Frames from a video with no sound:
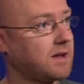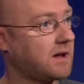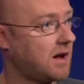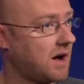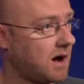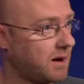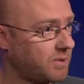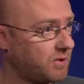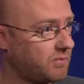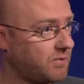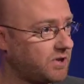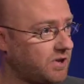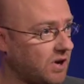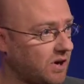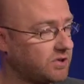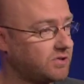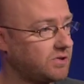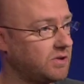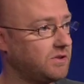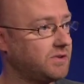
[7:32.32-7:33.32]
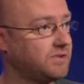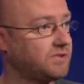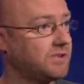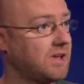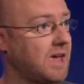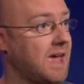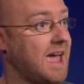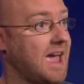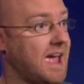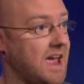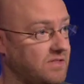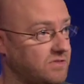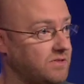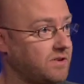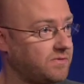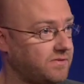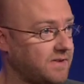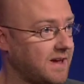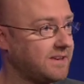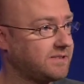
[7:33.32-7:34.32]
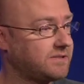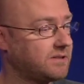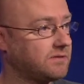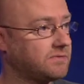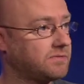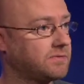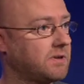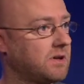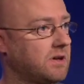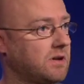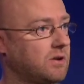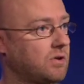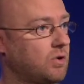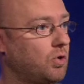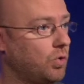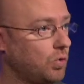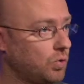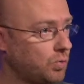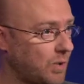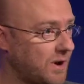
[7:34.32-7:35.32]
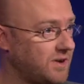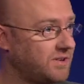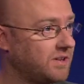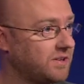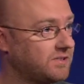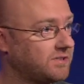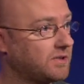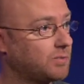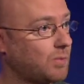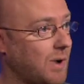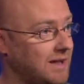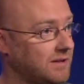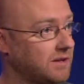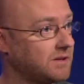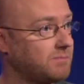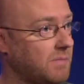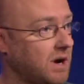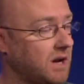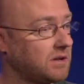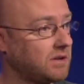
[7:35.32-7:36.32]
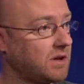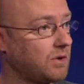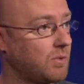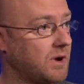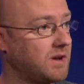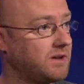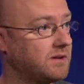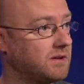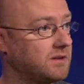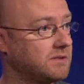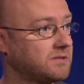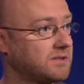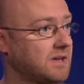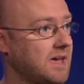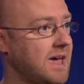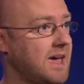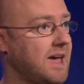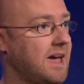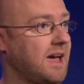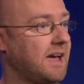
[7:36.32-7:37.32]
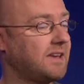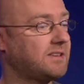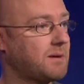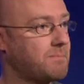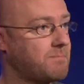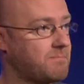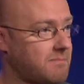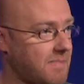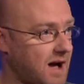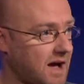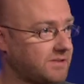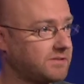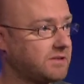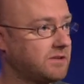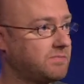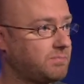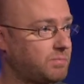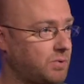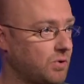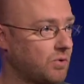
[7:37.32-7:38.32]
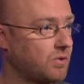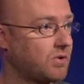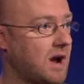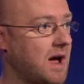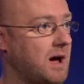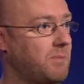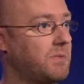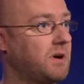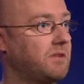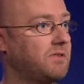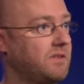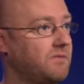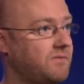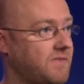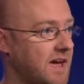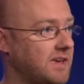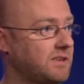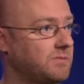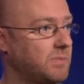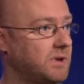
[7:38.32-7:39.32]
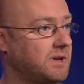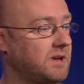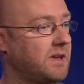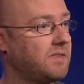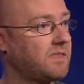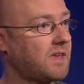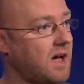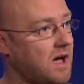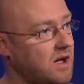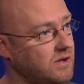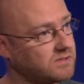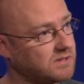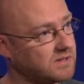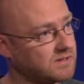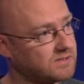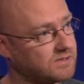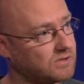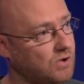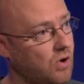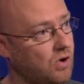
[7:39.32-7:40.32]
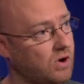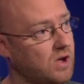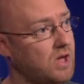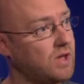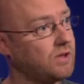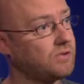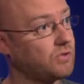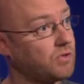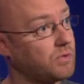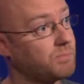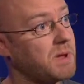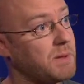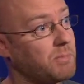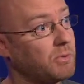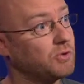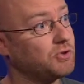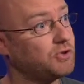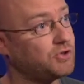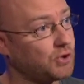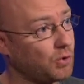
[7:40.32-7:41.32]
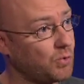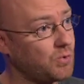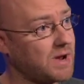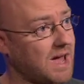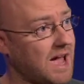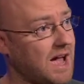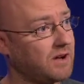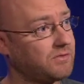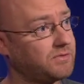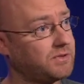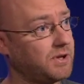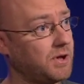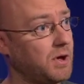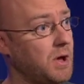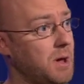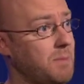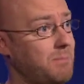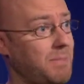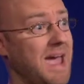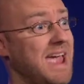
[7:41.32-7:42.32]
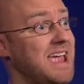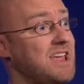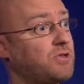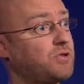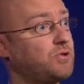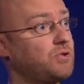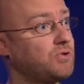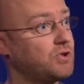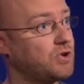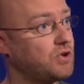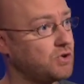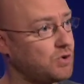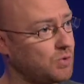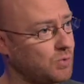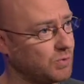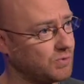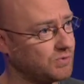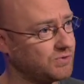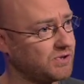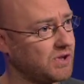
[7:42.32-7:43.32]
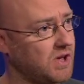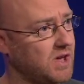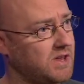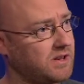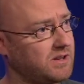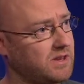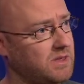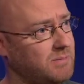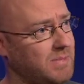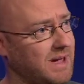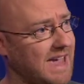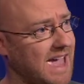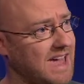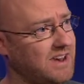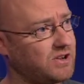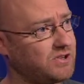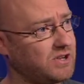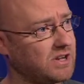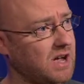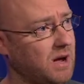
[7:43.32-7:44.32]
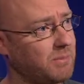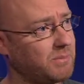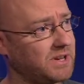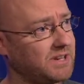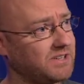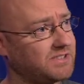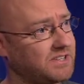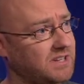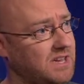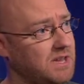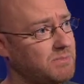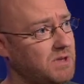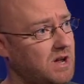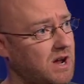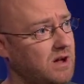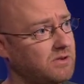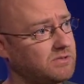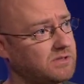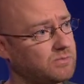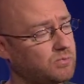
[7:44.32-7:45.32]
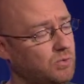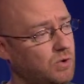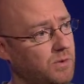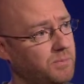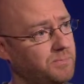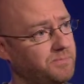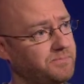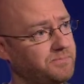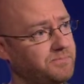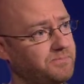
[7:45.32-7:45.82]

carbon reductions in the face of cold winters as well as milder winters, is a massive program of investment in the housing stock so that people don't have to pay through the nose to the big energy companies. So do, do you not buy warm. Stewart